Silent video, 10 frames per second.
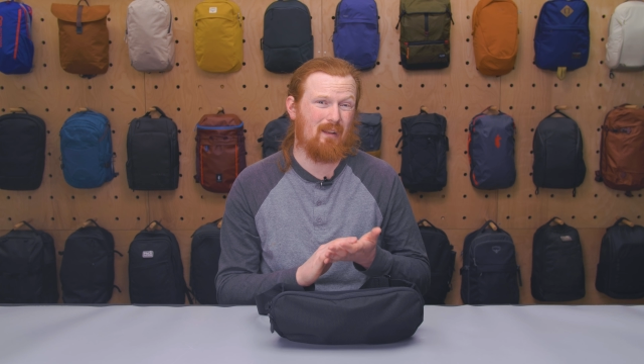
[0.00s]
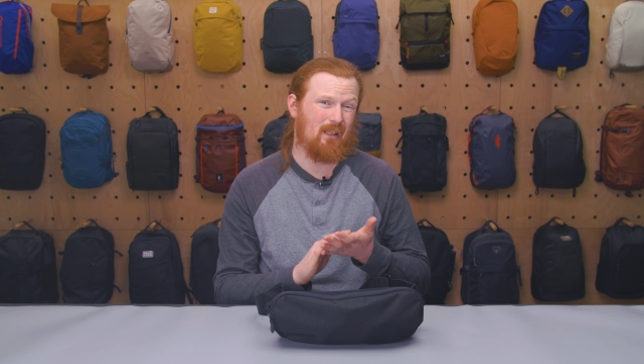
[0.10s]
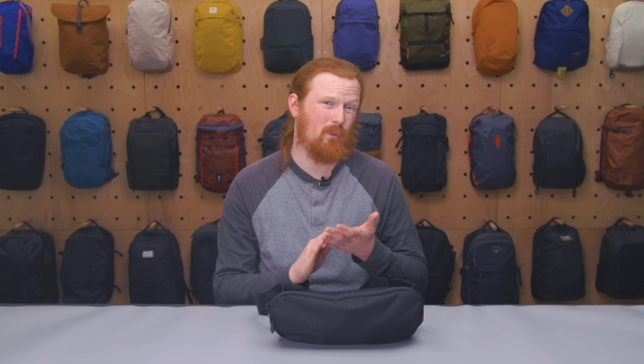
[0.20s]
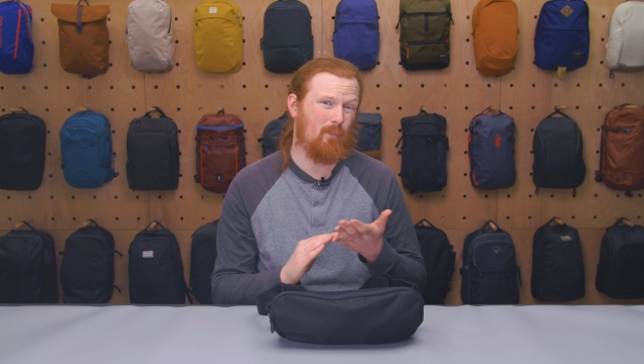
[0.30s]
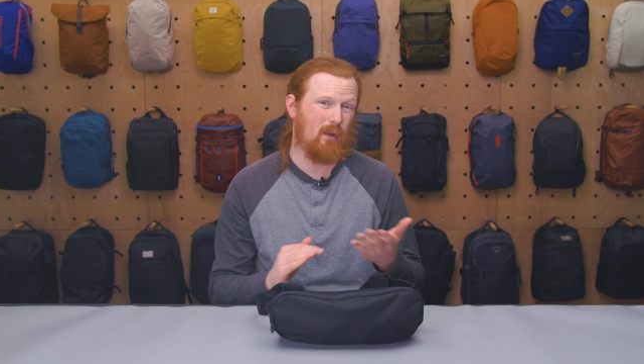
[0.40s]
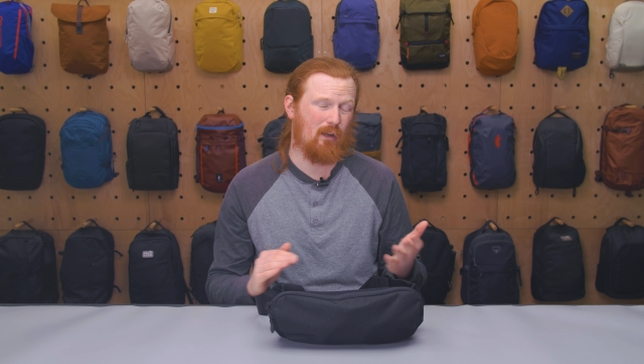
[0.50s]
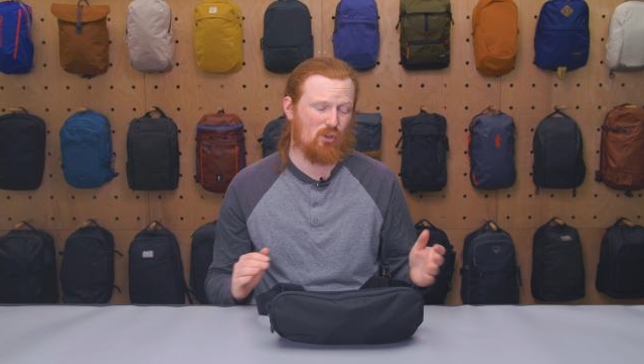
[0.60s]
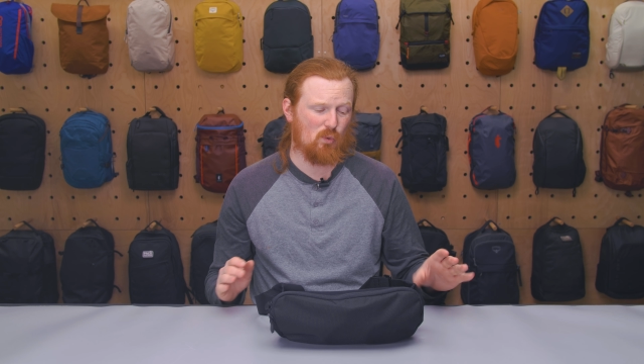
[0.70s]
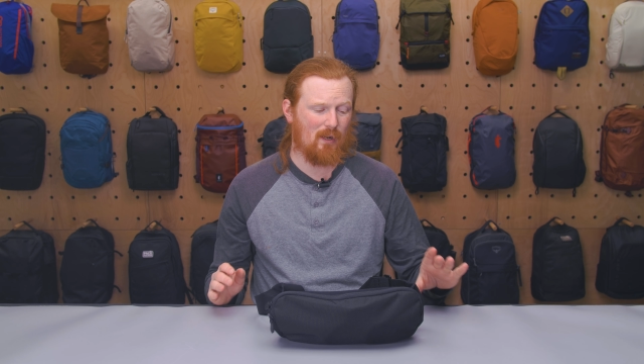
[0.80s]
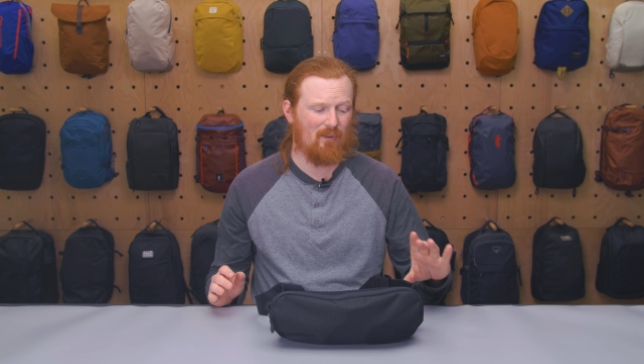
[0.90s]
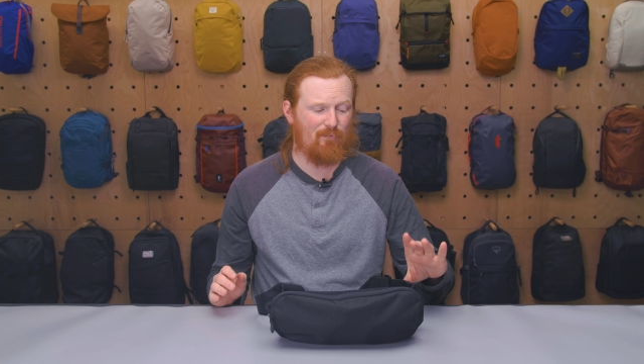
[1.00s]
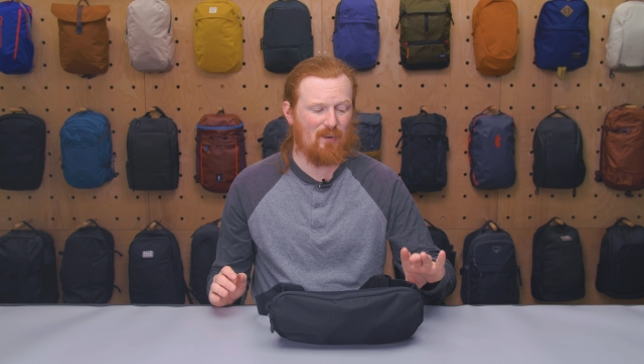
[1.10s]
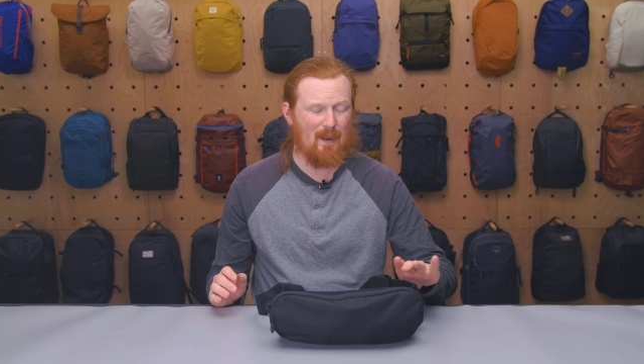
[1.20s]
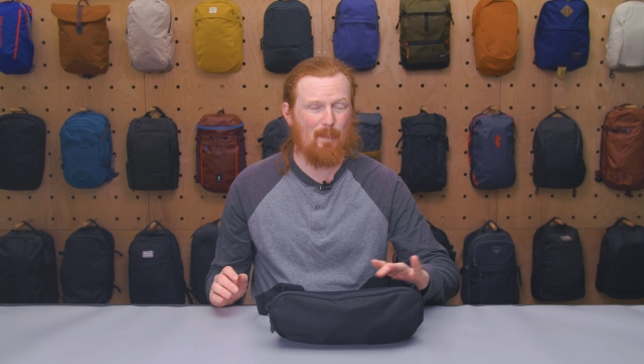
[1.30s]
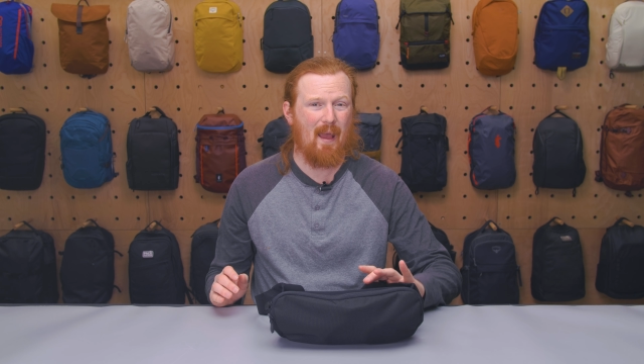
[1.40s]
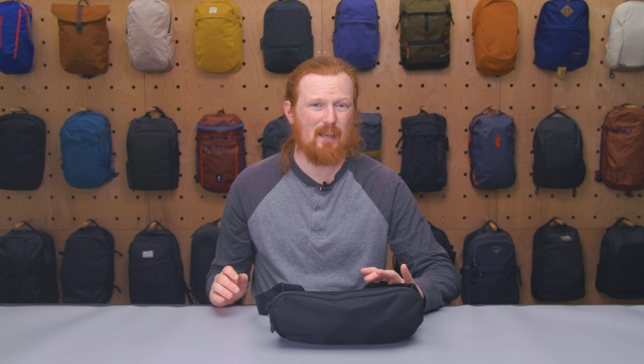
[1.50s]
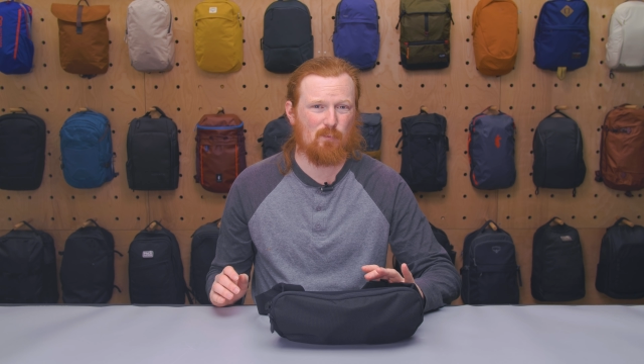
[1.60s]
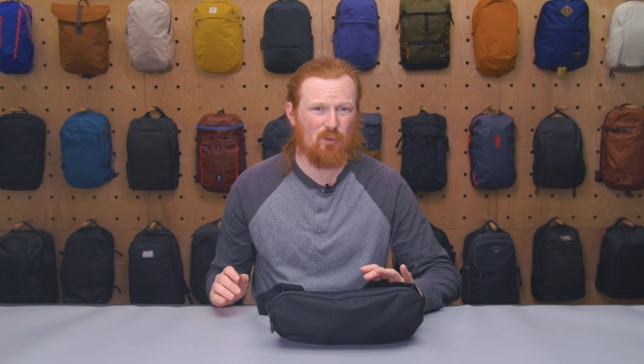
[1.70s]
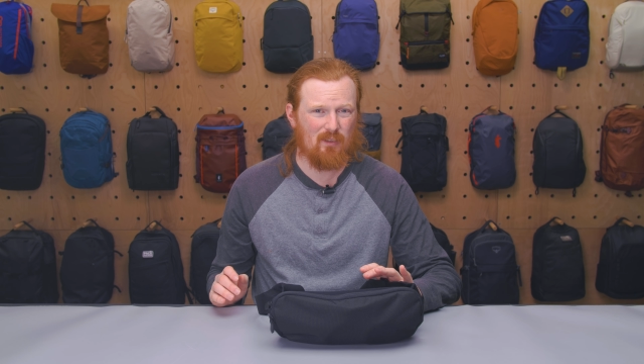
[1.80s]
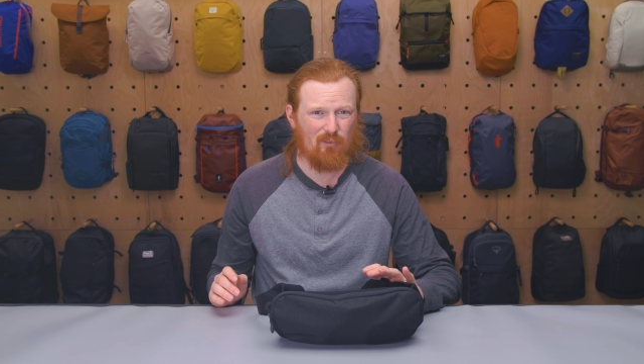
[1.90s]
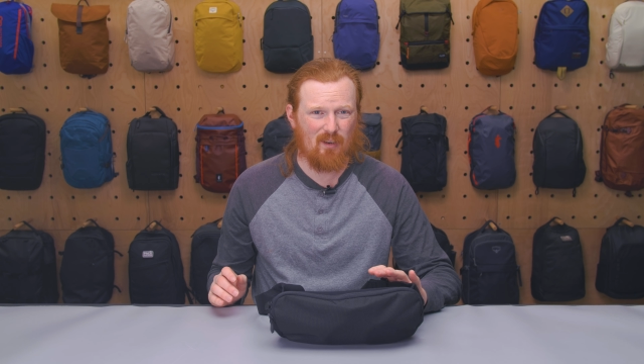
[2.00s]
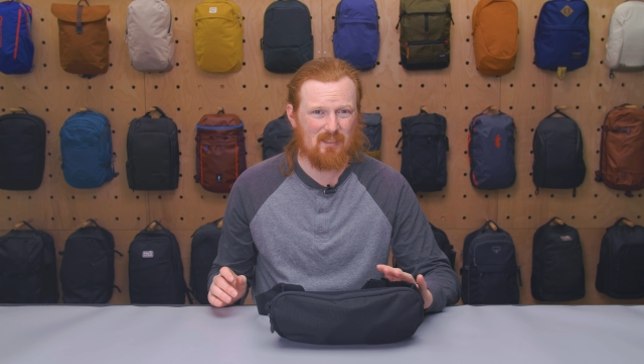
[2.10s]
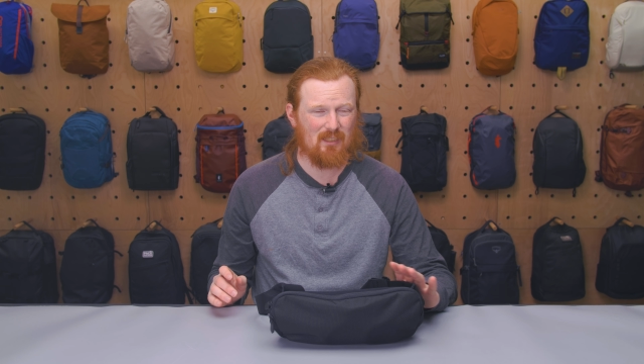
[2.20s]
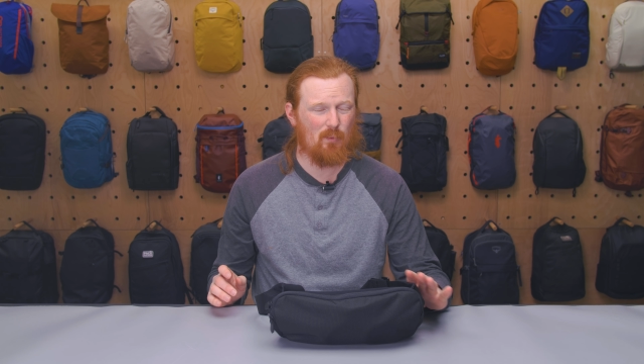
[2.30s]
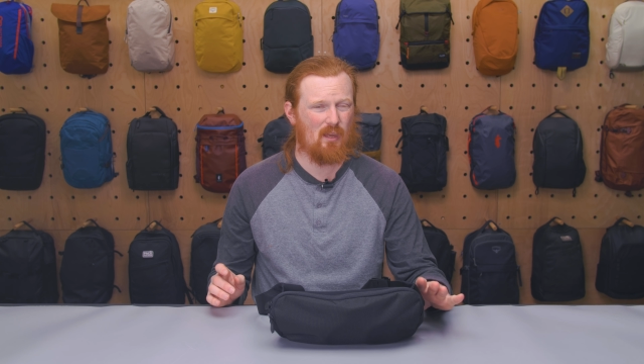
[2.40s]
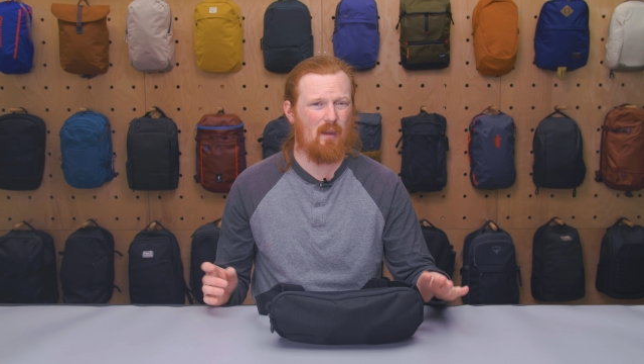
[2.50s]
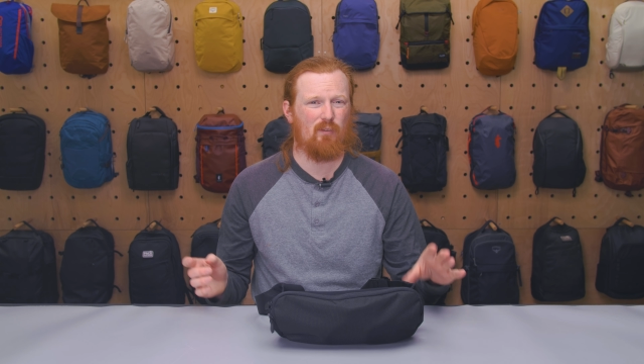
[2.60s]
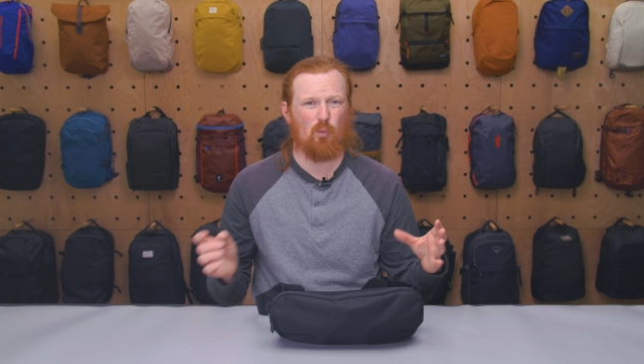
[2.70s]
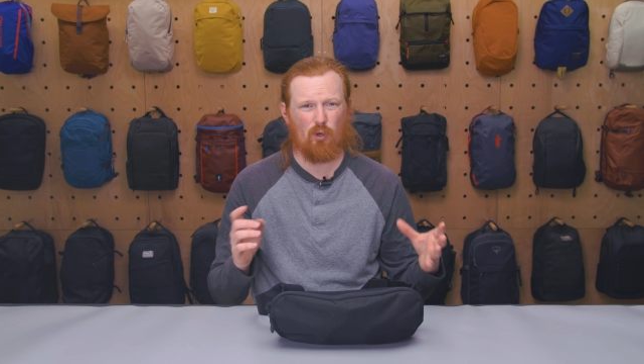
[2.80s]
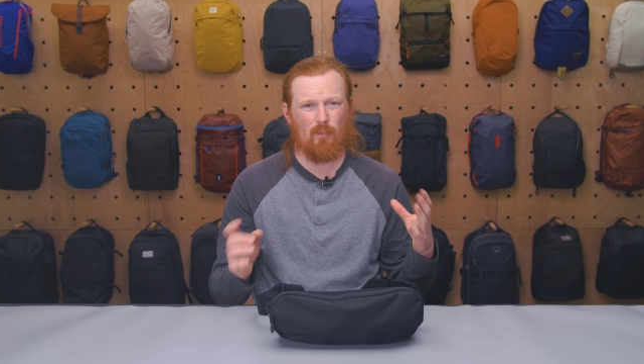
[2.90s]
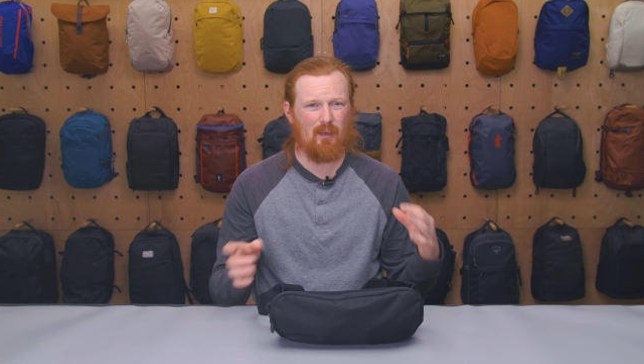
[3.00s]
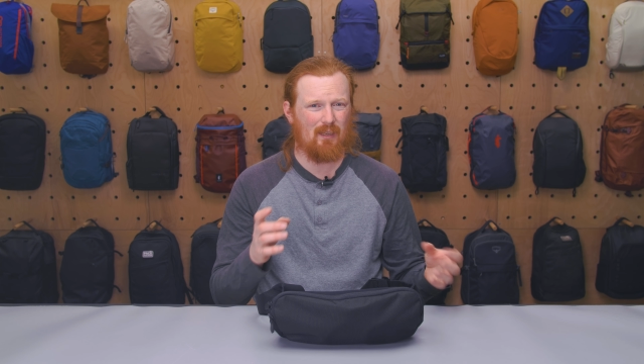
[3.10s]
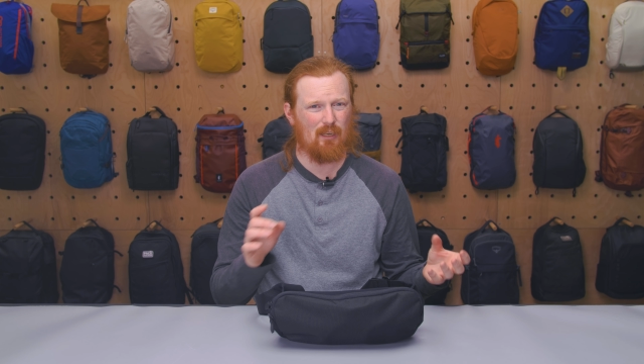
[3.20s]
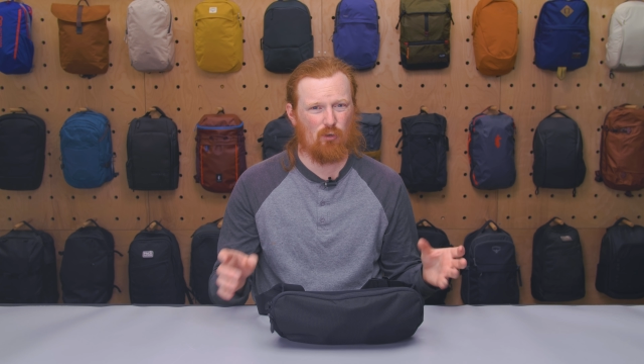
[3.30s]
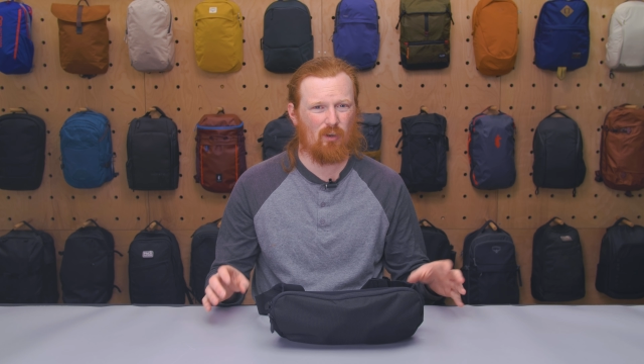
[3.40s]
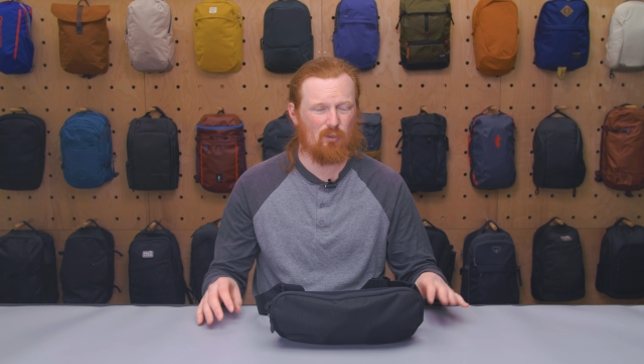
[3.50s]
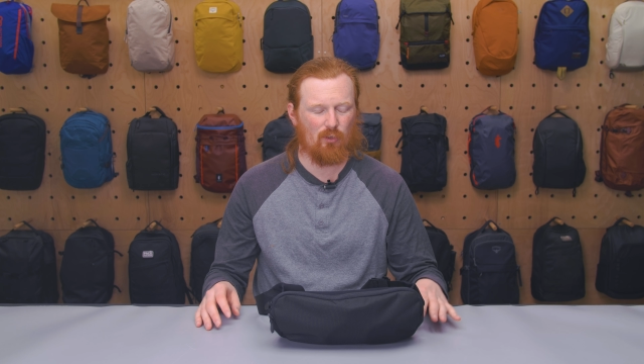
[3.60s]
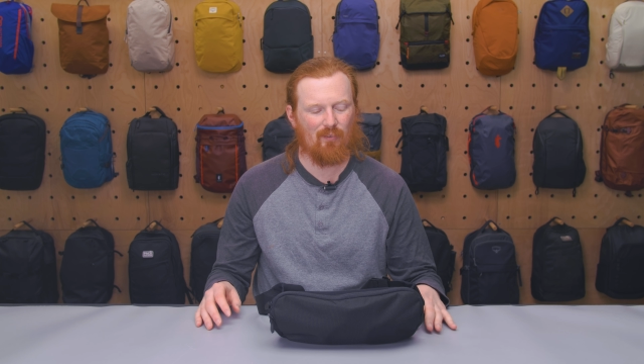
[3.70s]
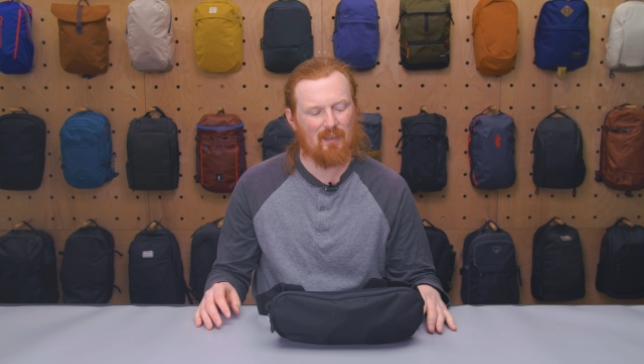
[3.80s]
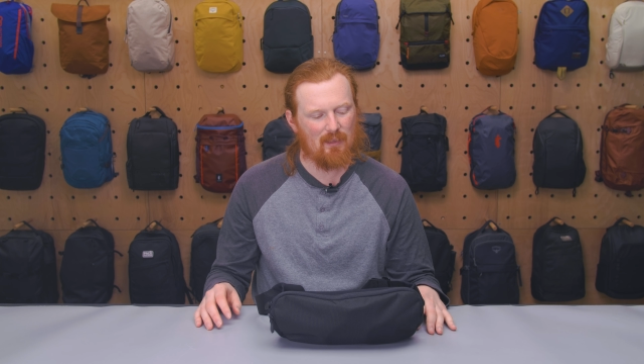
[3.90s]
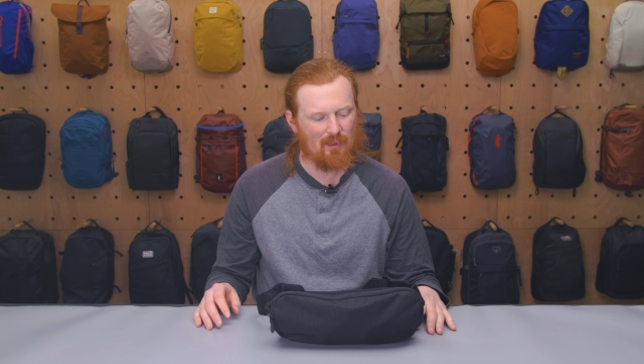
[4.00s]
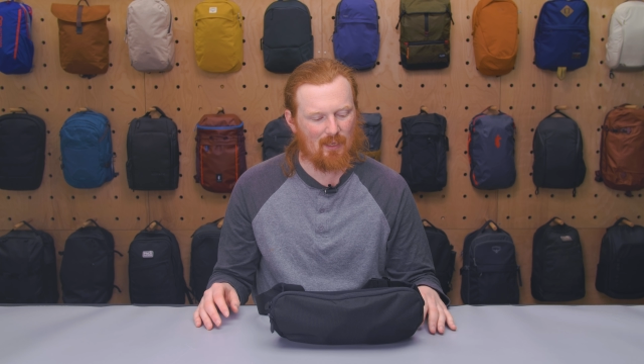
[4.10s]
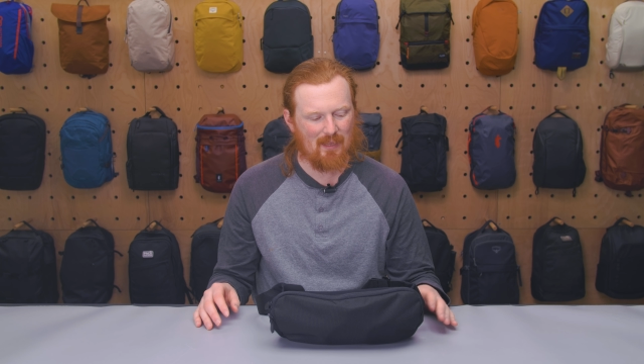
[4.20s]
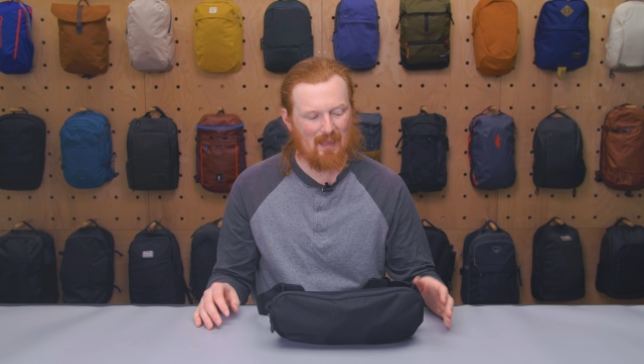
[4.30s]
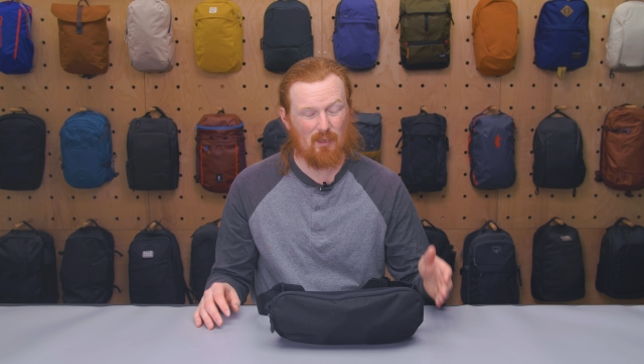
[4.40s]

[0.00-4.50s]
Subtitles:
a little bit bigger so I could fit a passport in there nicely without having to worry about it getting crinkled or anything like that.